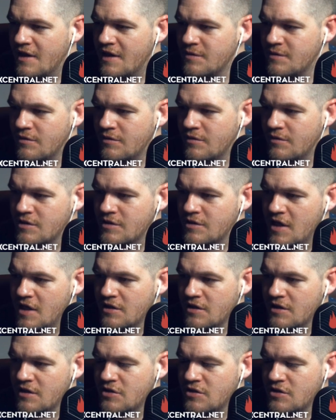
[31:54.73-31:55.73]
Aspect ratio,
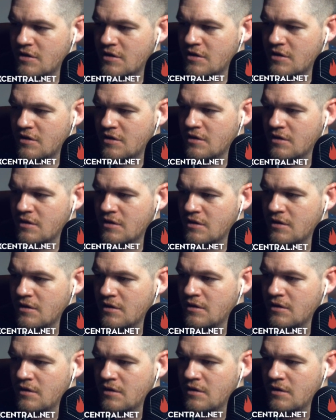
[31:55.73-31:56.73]
texture,
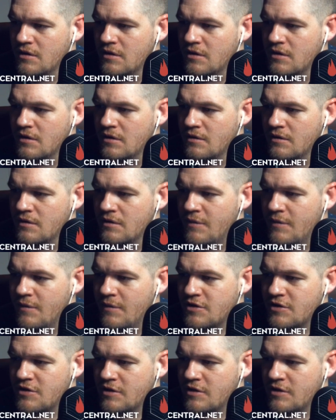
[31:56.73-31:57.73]

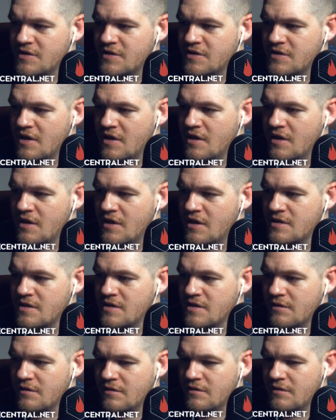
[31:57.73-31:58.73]
match render
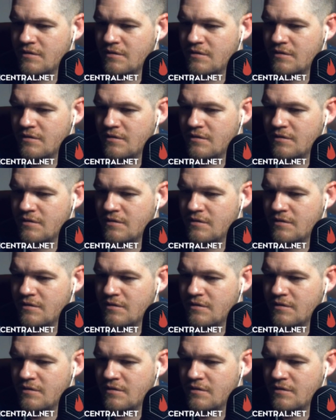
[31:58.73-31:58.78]
size.